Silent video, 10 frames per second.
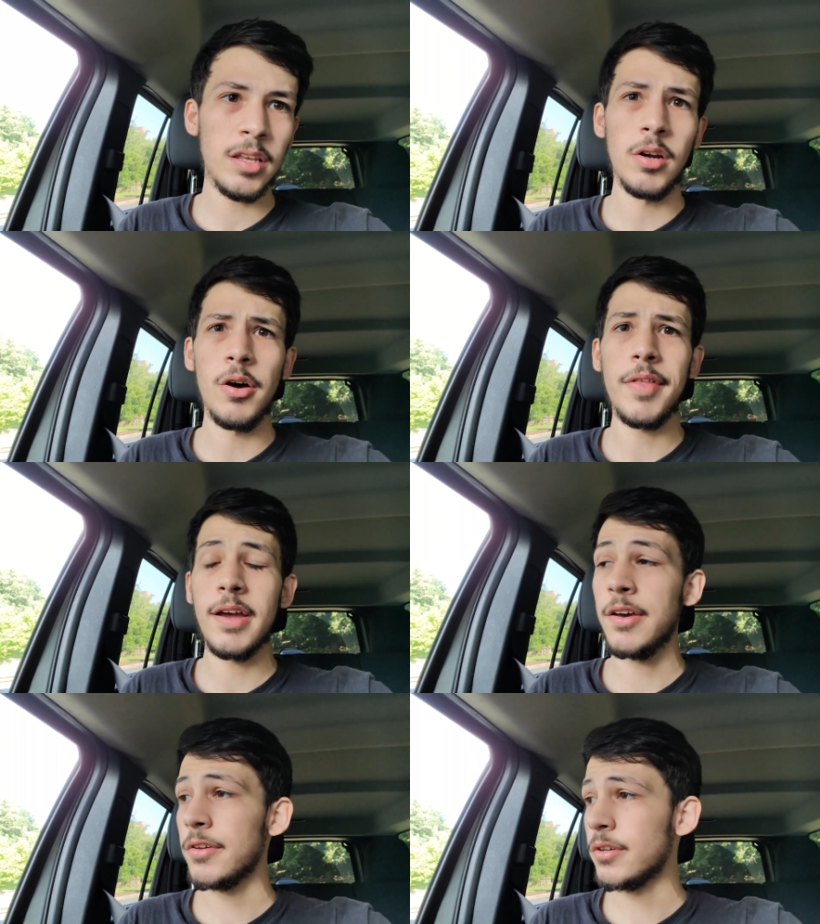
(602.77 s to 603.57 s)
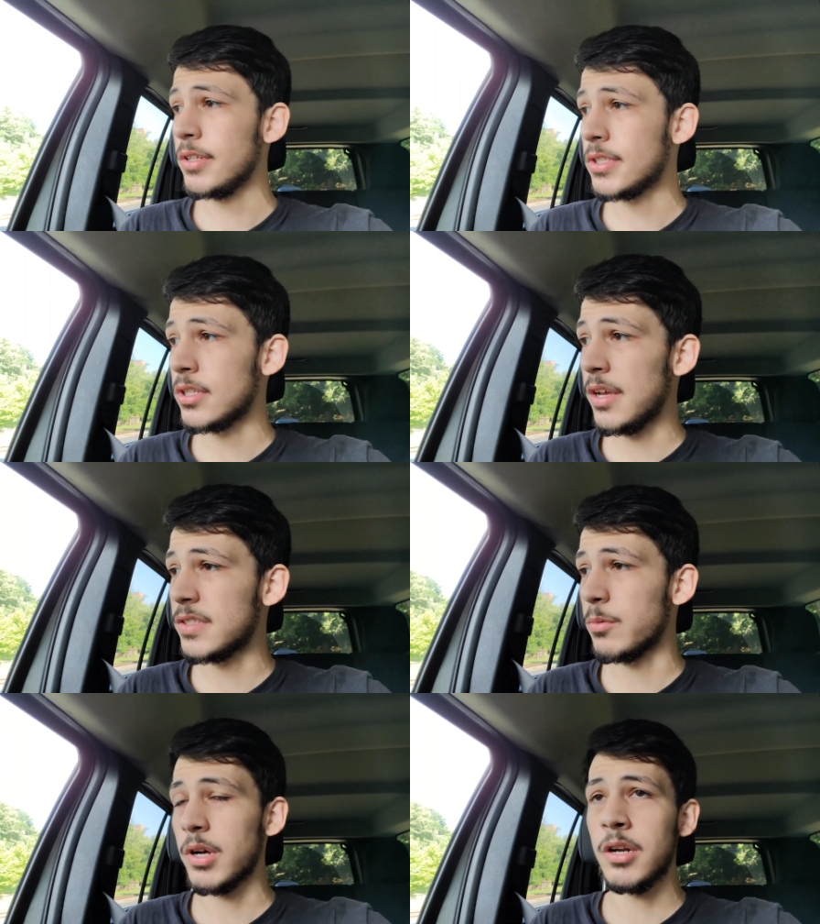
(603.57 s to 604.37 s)
and all that other good stuff,
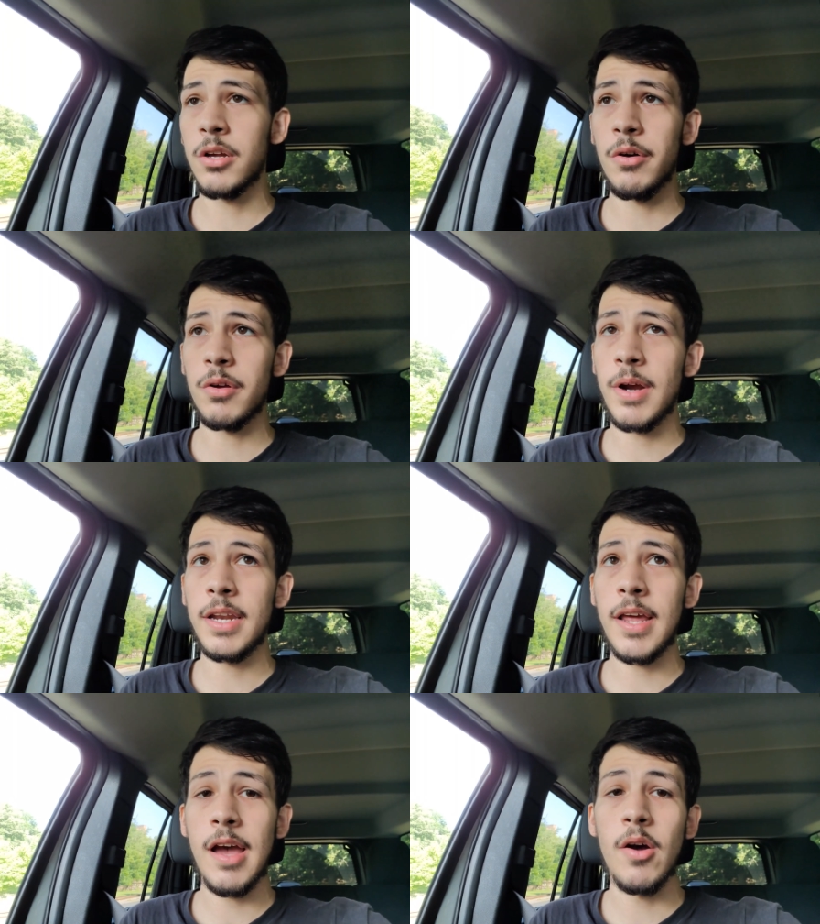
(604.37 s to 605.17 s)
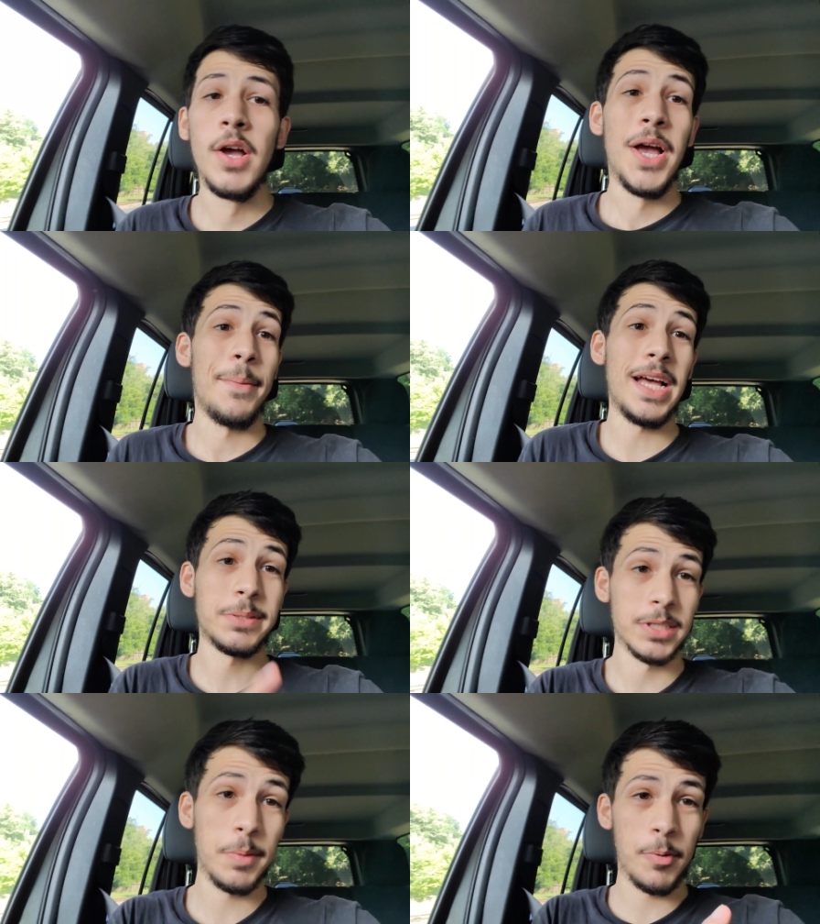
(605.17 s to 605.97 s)
so we're gonna go there right now. I'm not
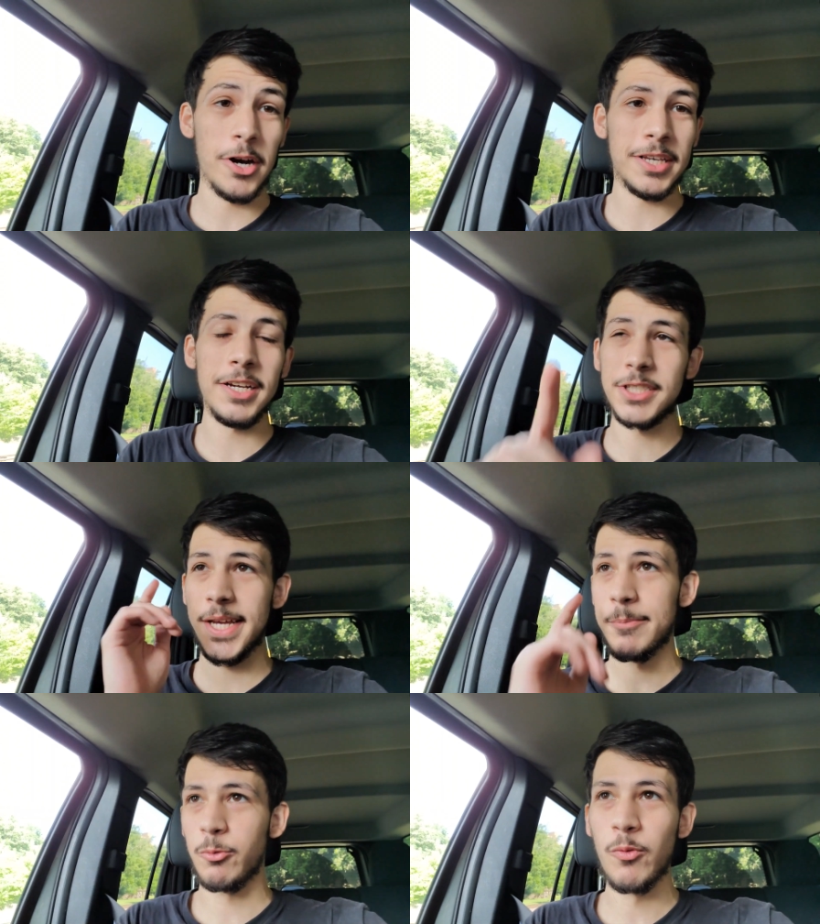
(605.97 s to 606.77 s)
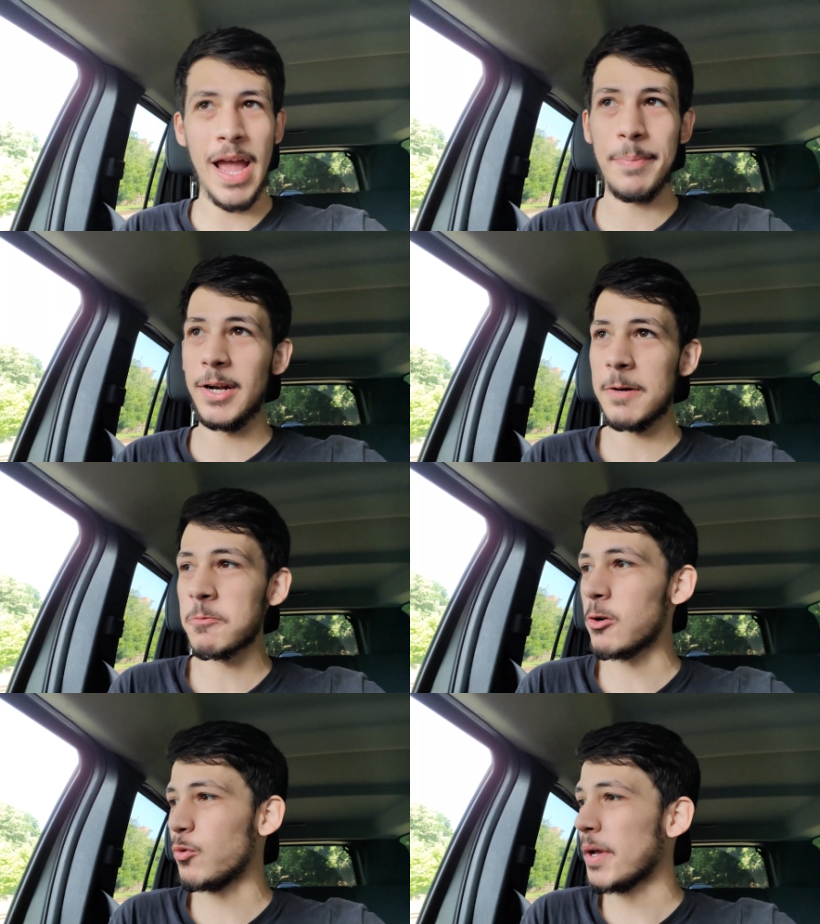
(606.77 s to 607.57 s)
supposed to be parking here, so I'm wrapping it up
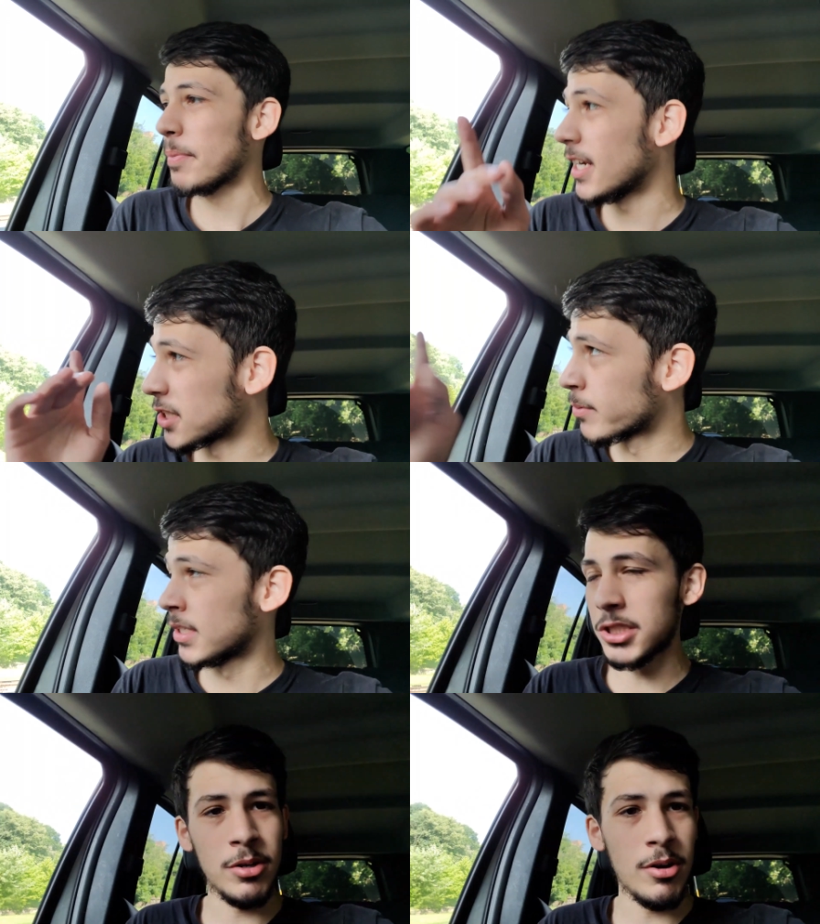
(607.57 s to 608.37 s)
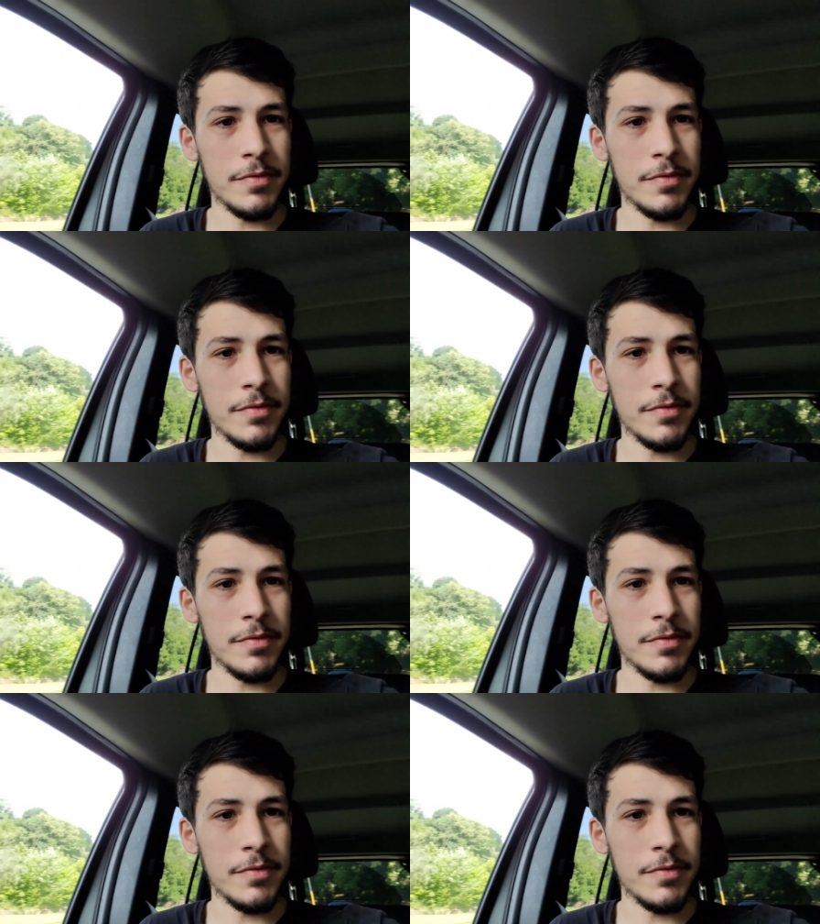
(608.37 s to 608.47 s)
real quick, but I just wanted to show off